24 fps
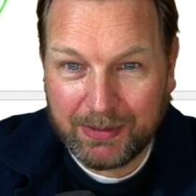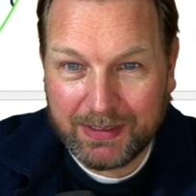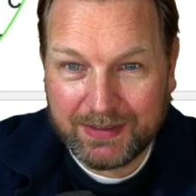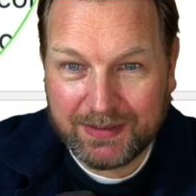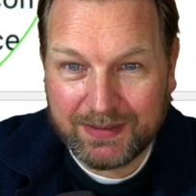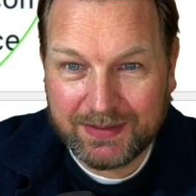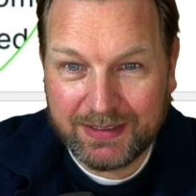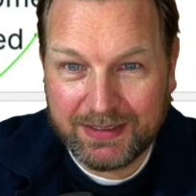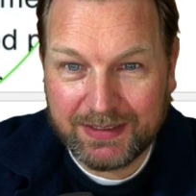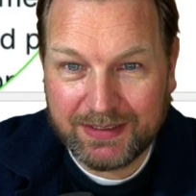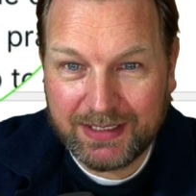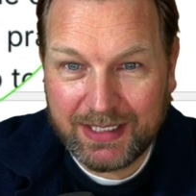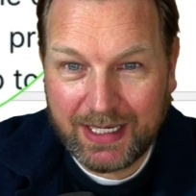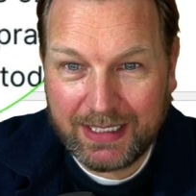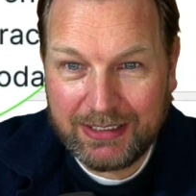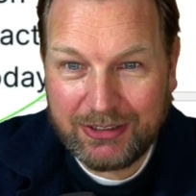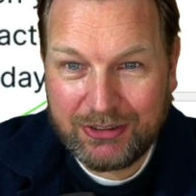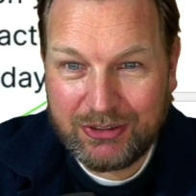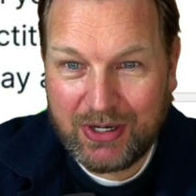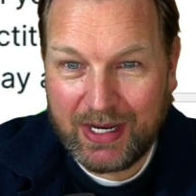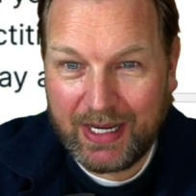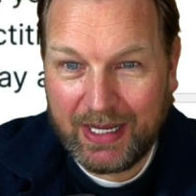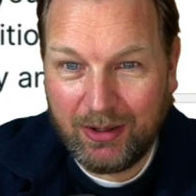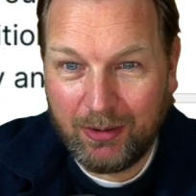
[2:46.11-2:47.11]
It's designed
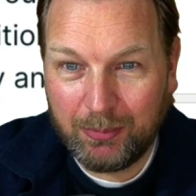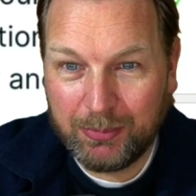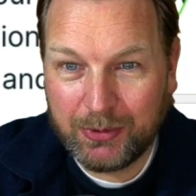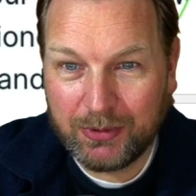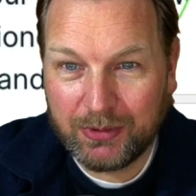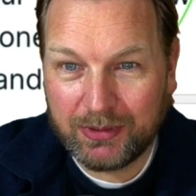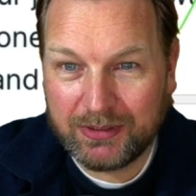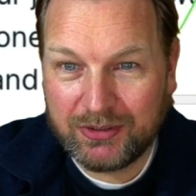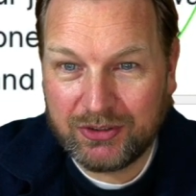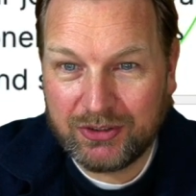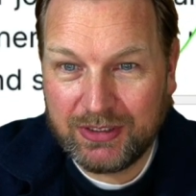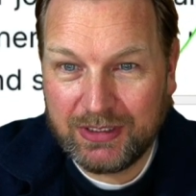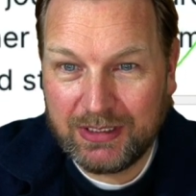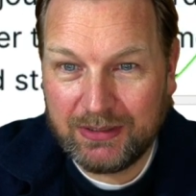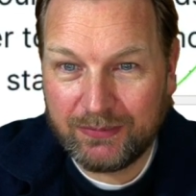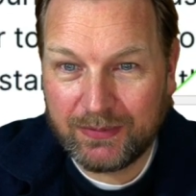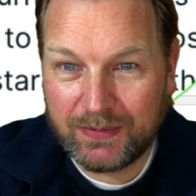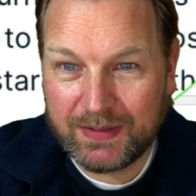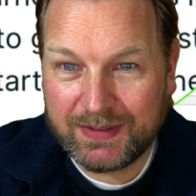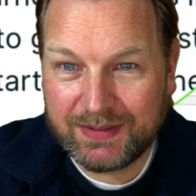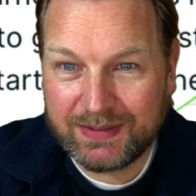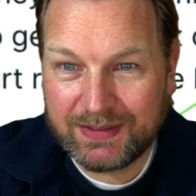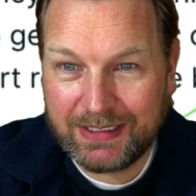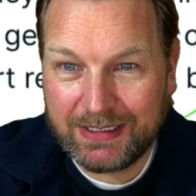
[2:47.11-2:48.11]
to help you achieve
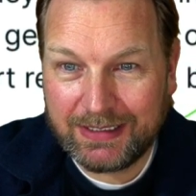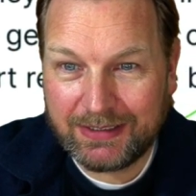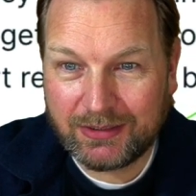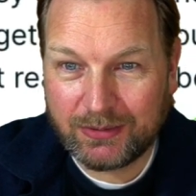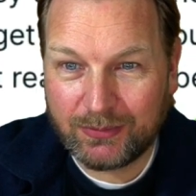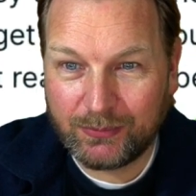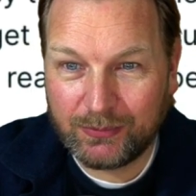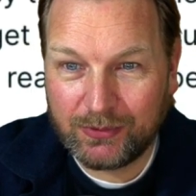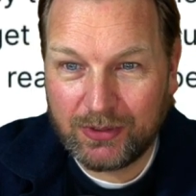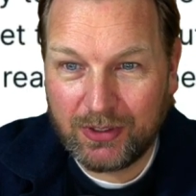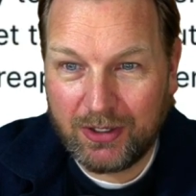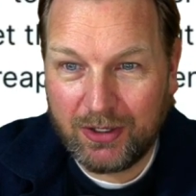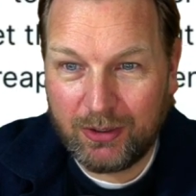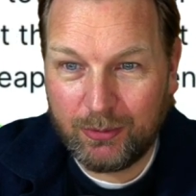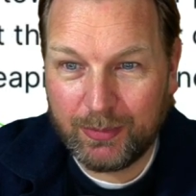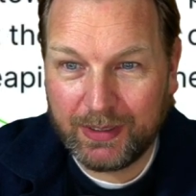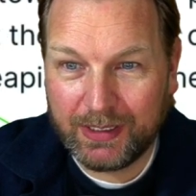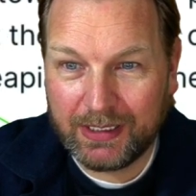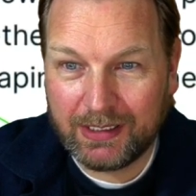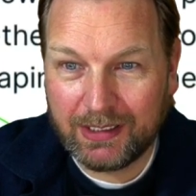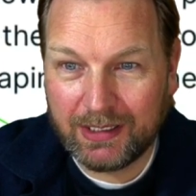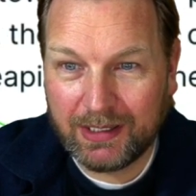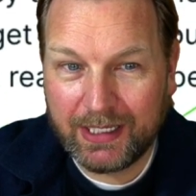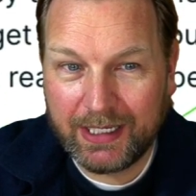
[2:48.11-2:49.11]
a sense of calm
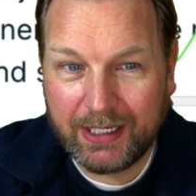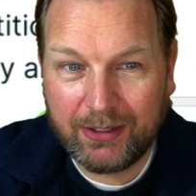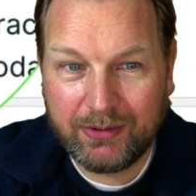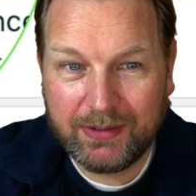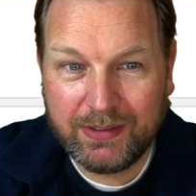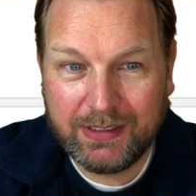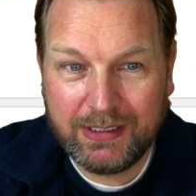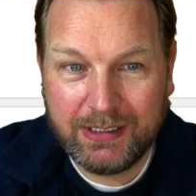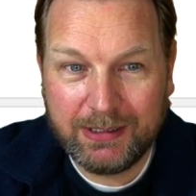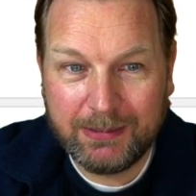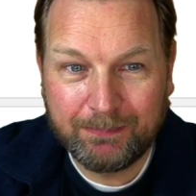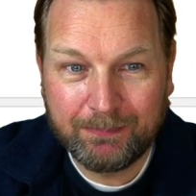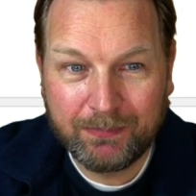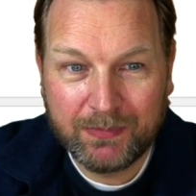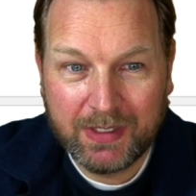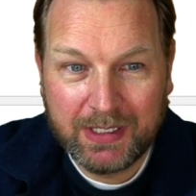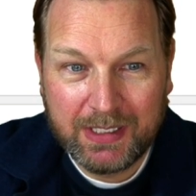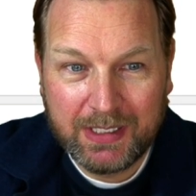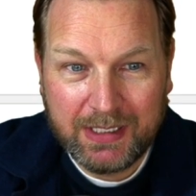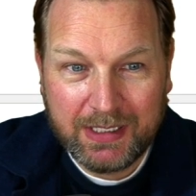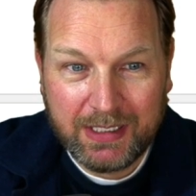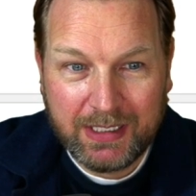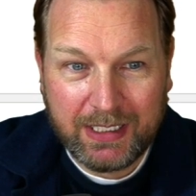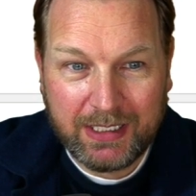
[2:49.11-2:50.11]
and clarity
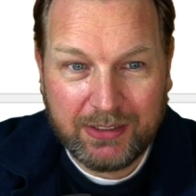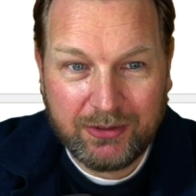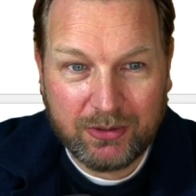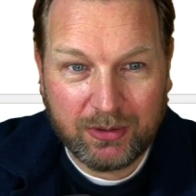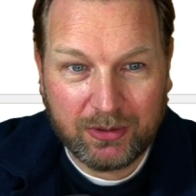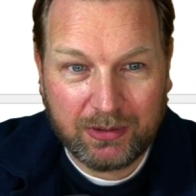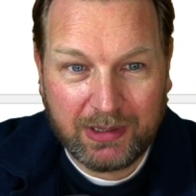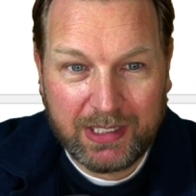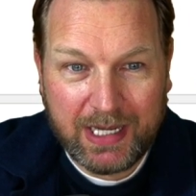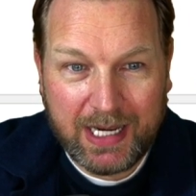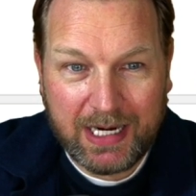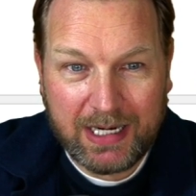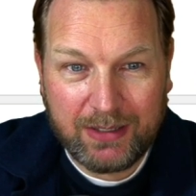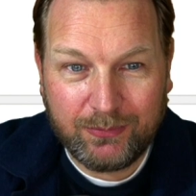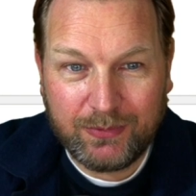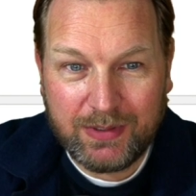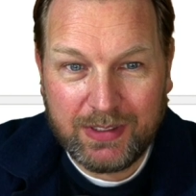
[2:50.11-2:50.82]
in your life.